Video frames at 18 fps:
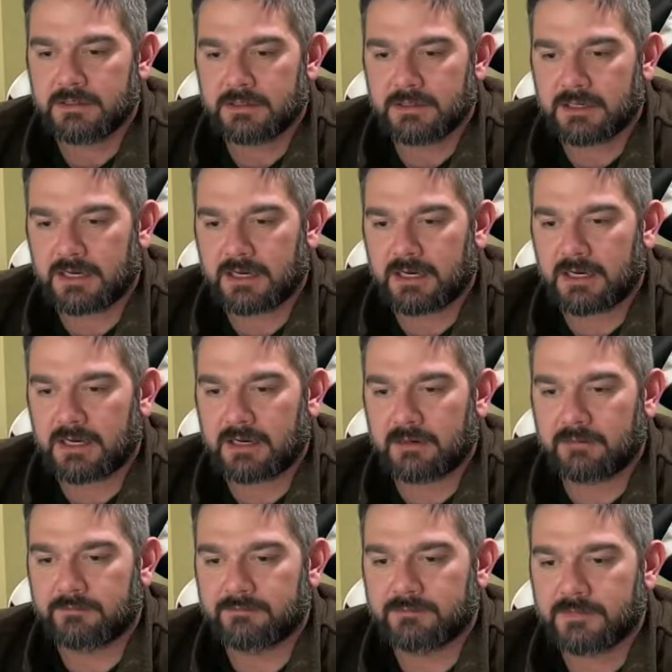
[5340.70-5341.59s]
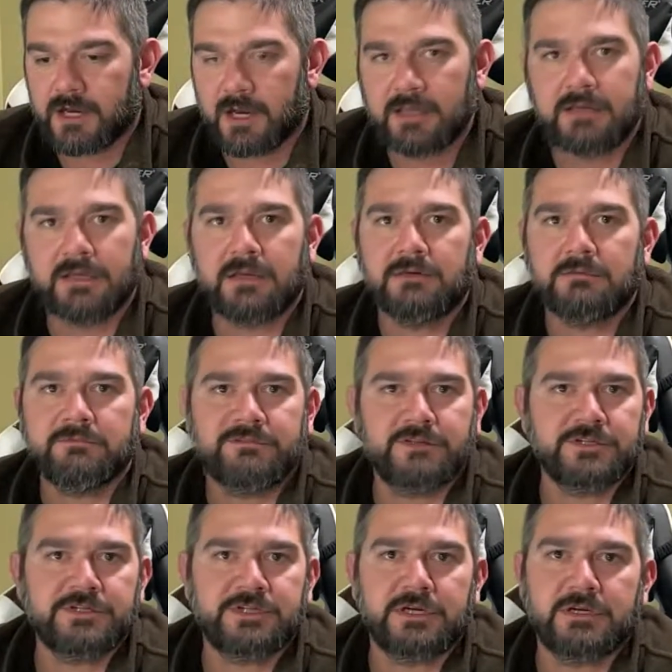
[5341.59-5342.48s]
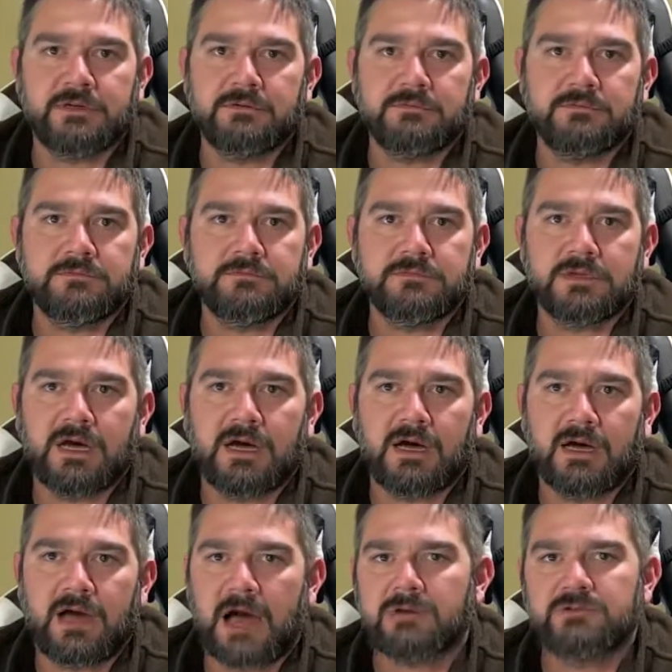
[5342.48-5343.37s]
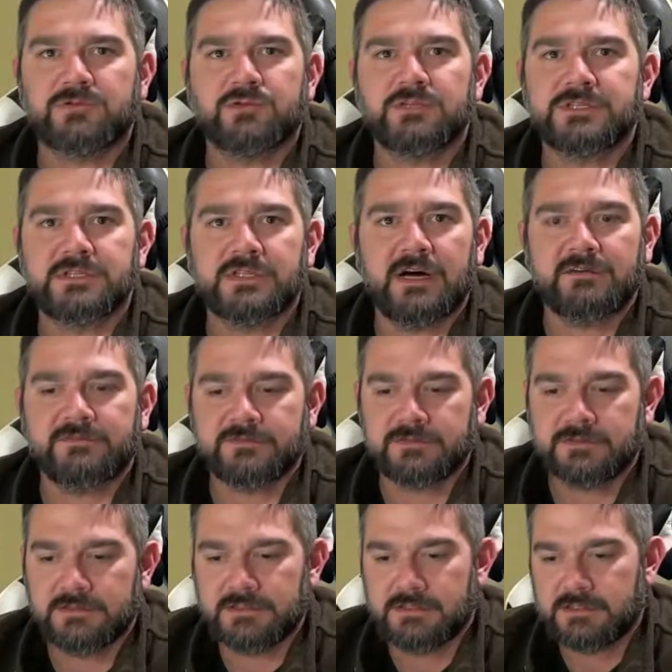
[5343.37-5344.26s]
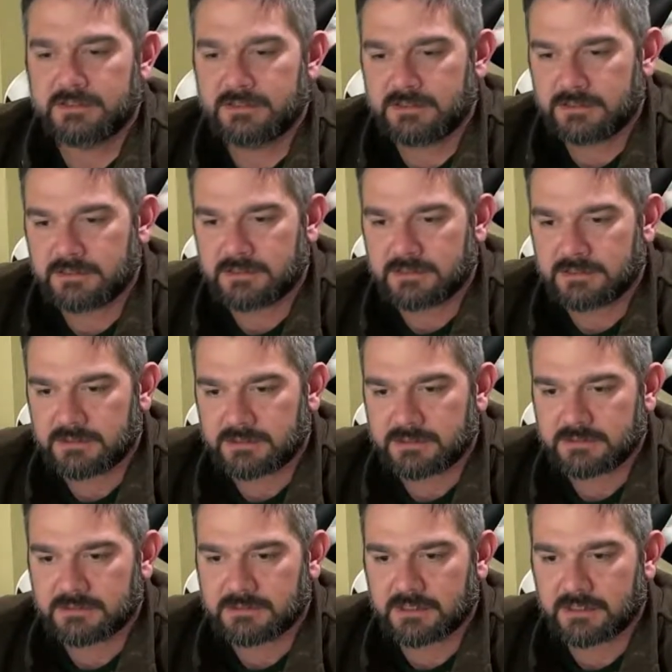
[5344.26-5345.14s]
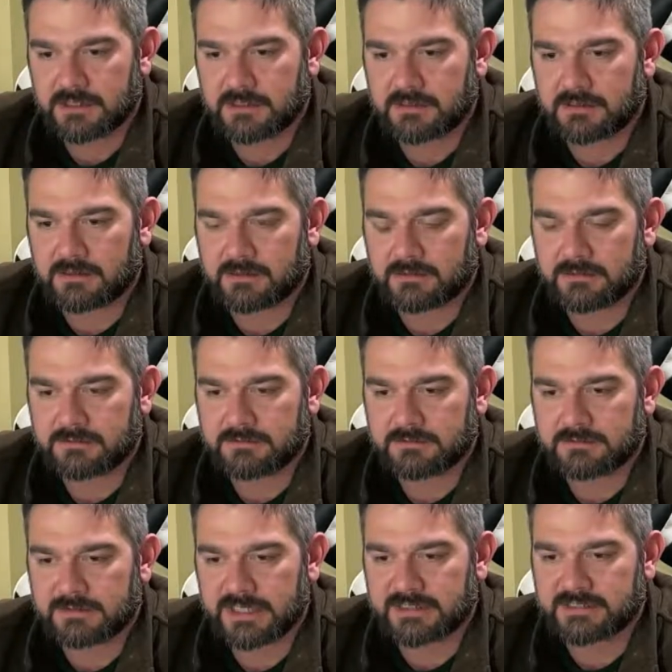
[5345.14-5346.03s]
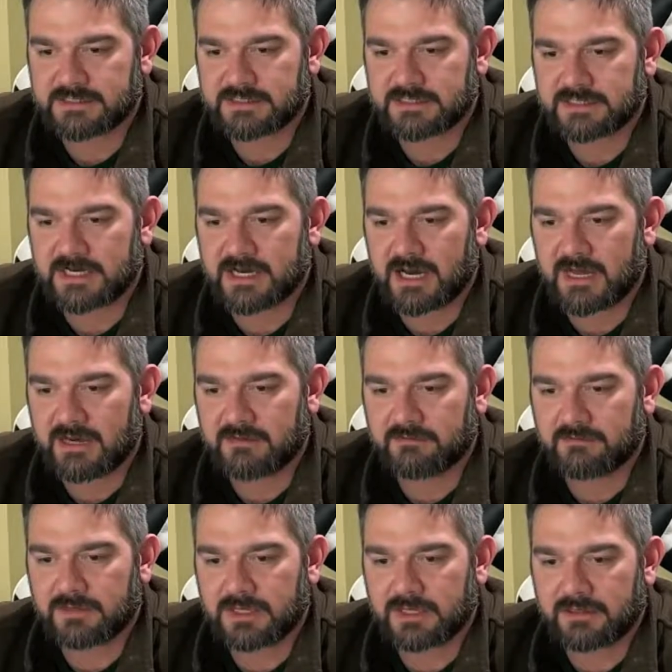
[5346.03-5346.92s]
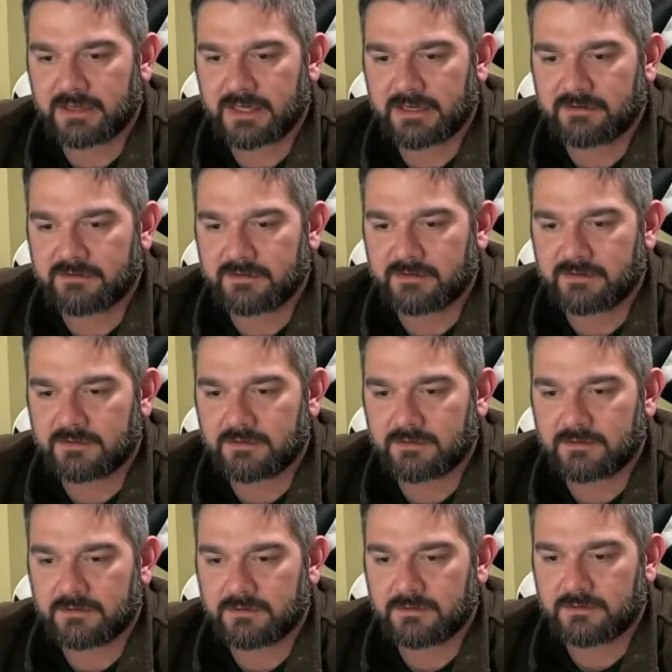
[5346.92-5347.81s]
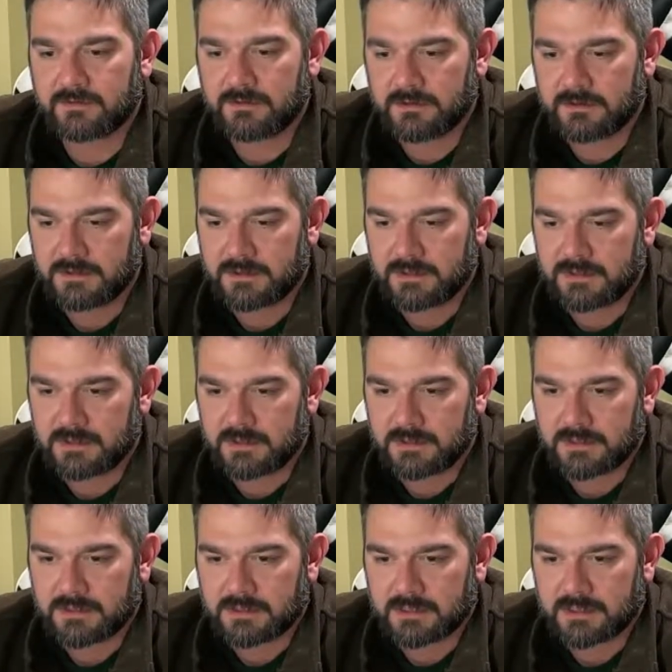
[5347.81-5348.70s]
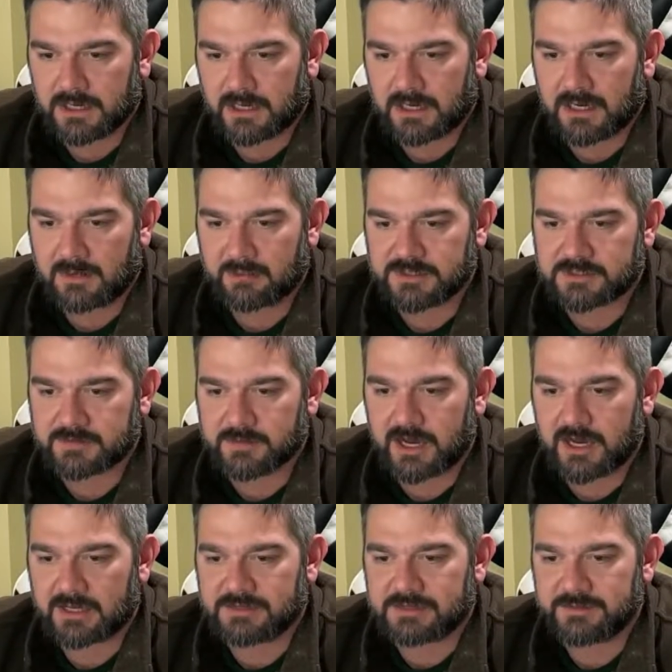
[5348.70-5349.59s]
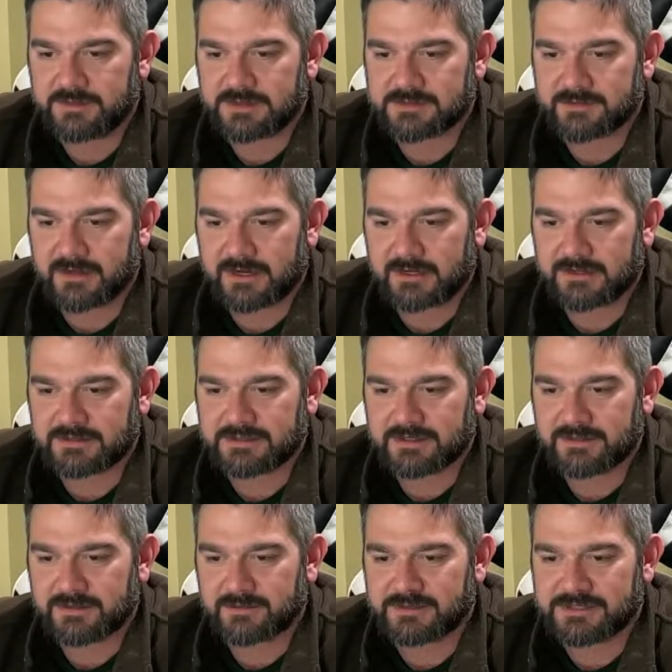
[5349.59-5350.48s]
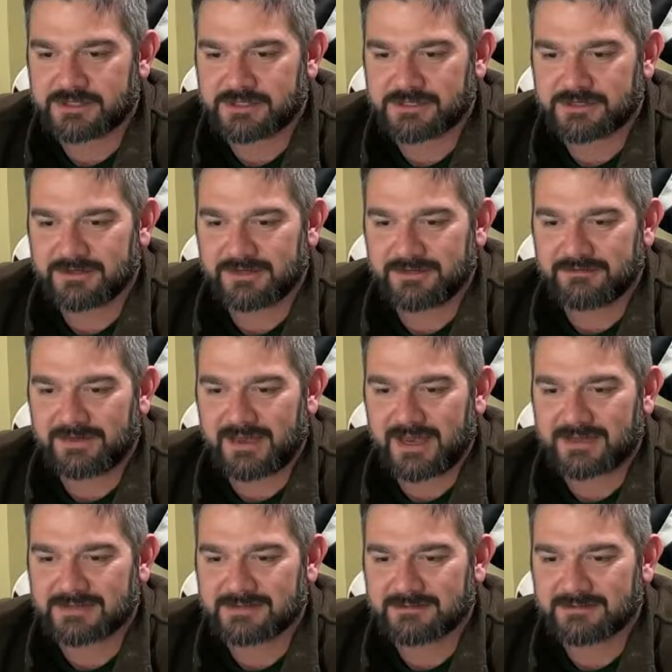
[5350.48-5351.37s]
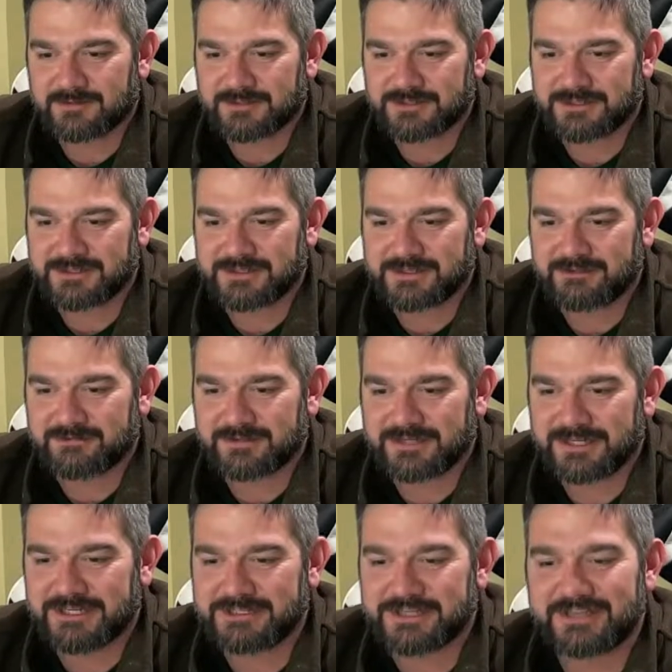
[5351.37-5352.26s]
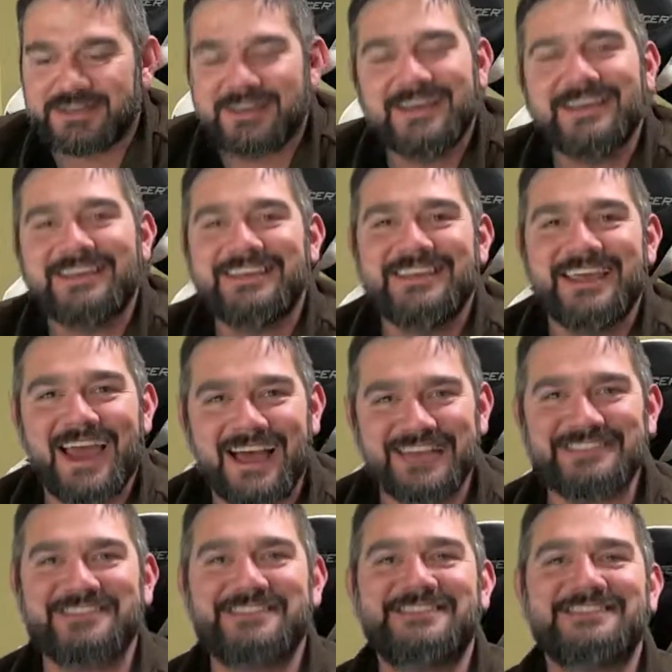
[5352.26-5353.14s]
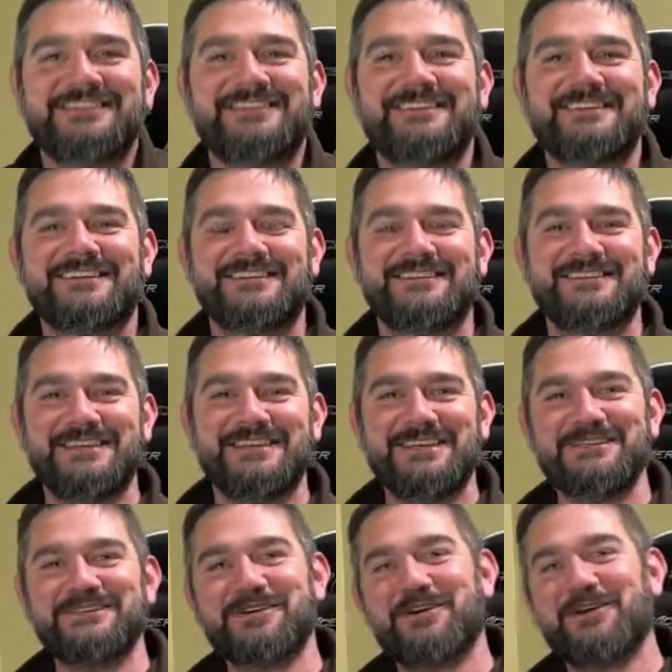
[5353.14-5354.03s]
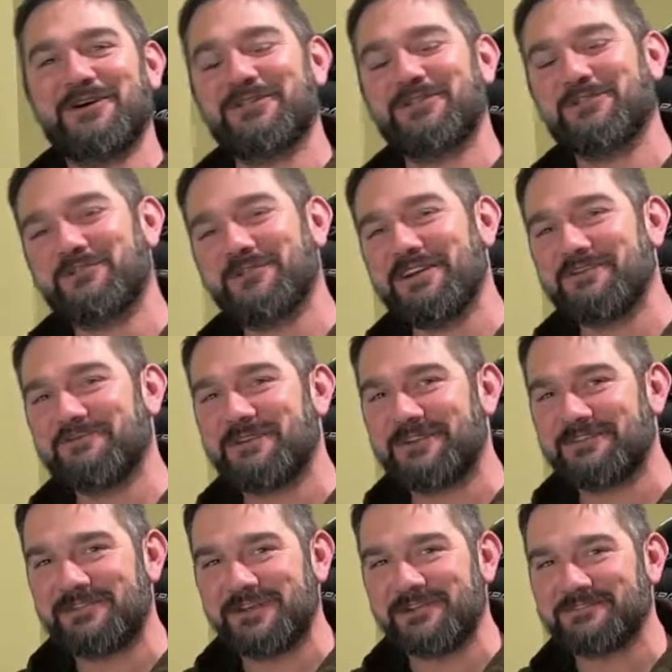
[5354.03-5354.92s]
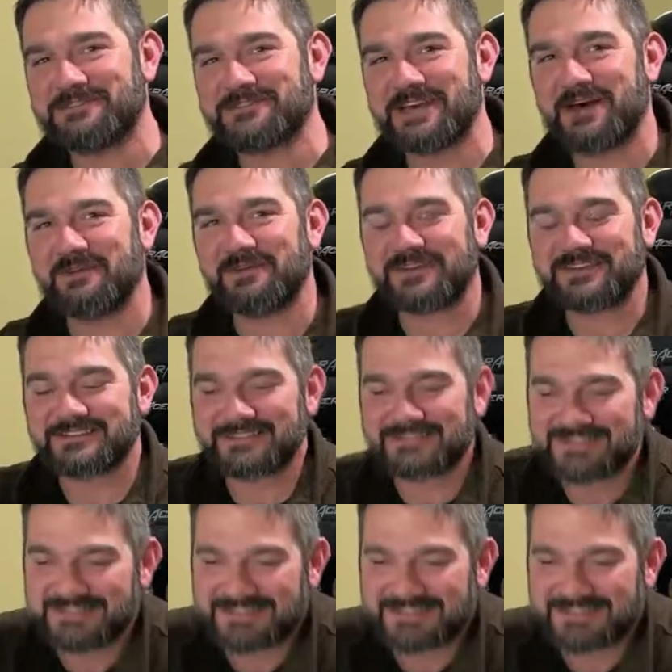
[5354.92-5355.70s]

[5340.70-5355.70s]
Hiking, fishing, outdoor stuff. So that's kind of what I like to do. Mr. Miles, TVS Monitor, tell your position on the vax, abortions, and religion. Yes, these are 3 of my favorite topics.